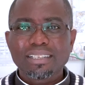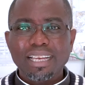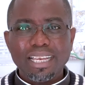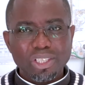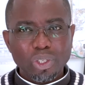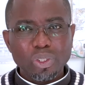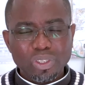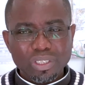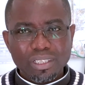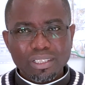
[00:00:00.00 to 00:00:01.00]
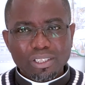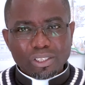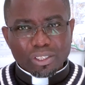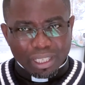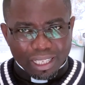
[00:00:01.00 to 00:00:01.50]
and don't
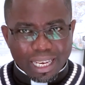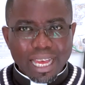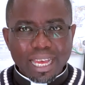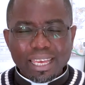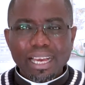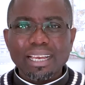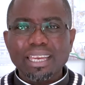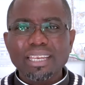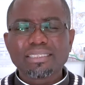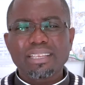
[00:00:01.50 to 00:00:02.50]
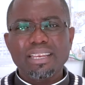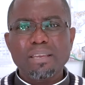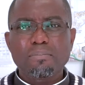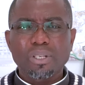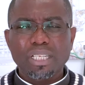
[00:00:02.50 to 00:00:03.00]
lie against
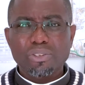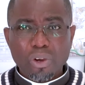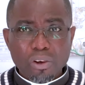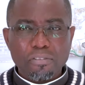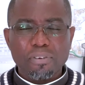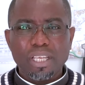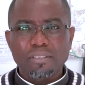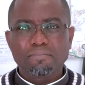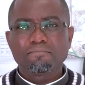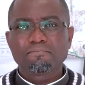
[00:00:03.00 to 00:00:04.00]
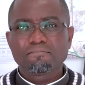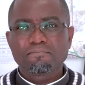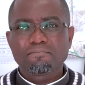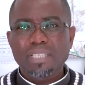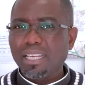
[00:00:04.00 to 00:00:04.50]
anybody wrongfully.
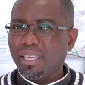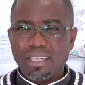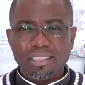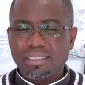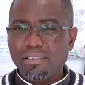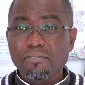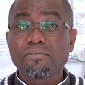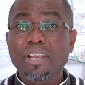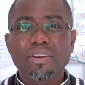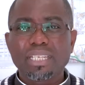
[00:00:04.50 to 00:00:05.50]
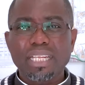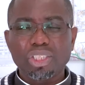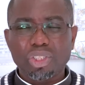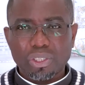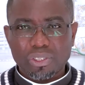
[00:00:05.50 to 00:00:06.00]
It is very
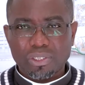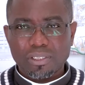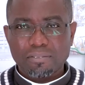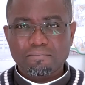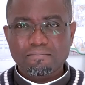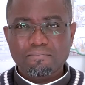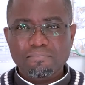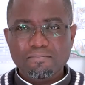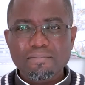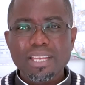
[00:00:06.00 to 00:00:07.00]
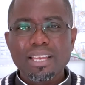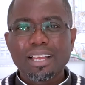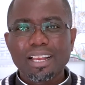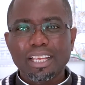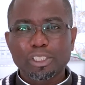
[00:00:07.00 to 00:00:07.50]
dangerous.
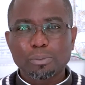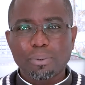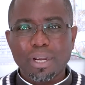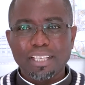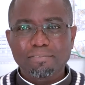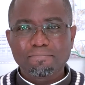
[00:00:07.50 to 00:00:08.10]
Let's pray.